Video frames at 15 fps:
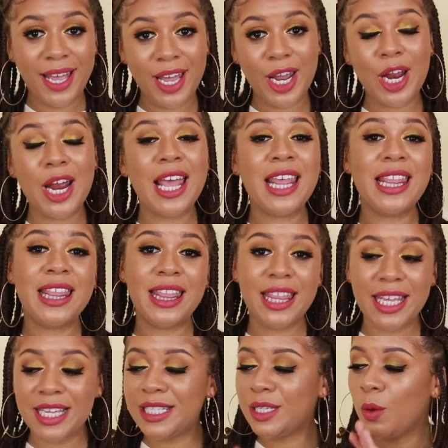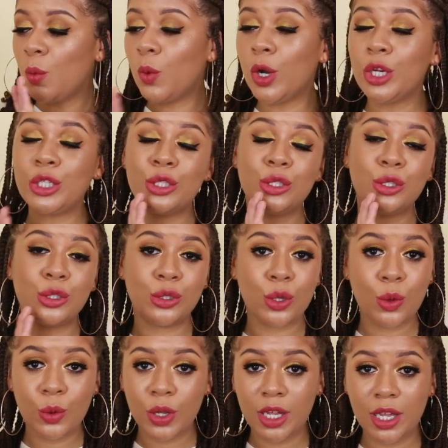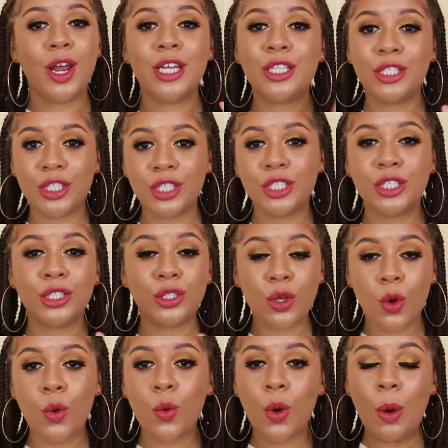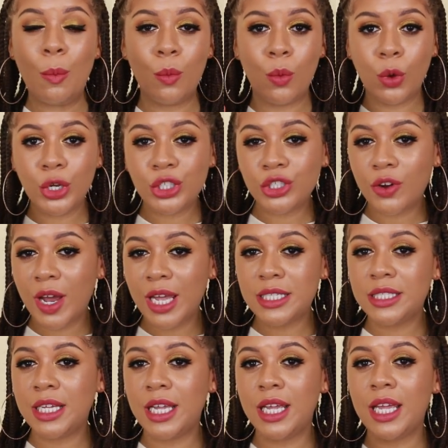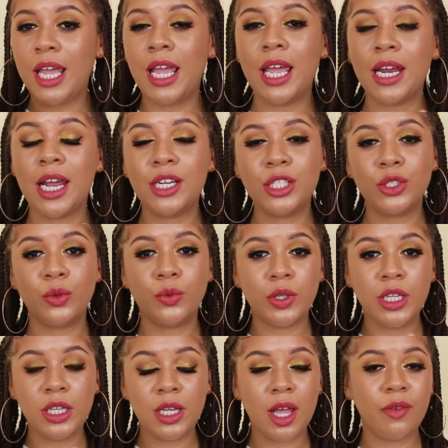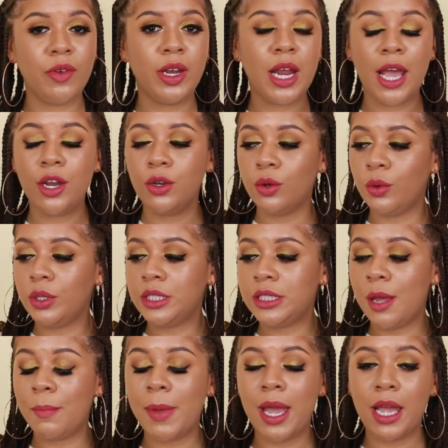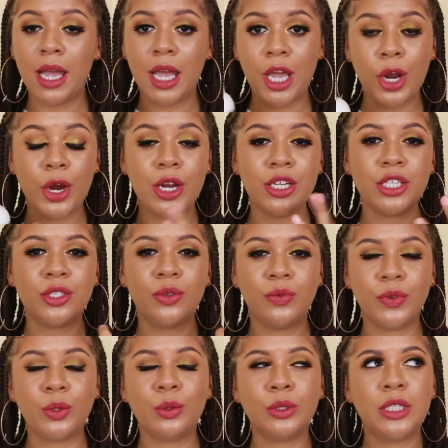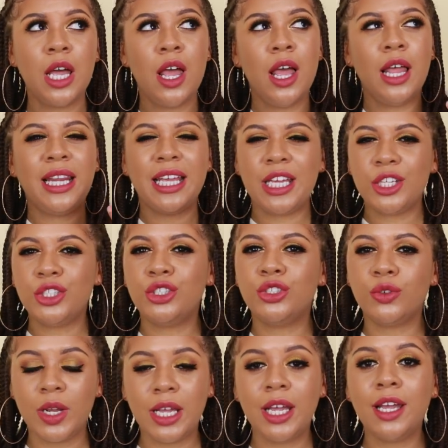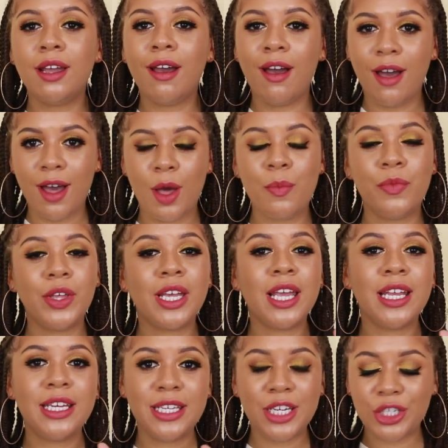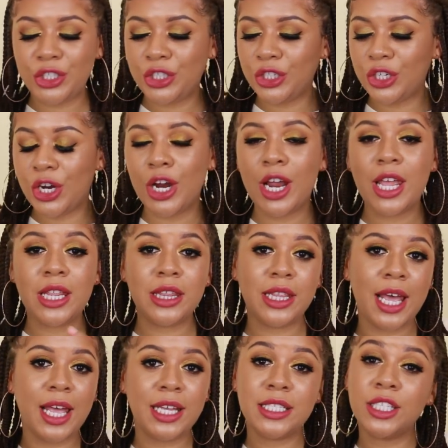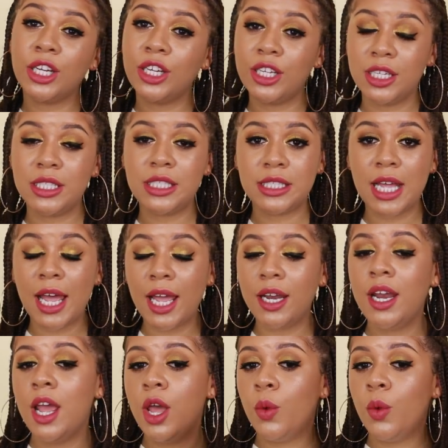hair, and this works so good. It's just so moisturizing, and I just really love it. I noticed that my hair, it just feels like it's drinking up the conditioner, and that is a good sign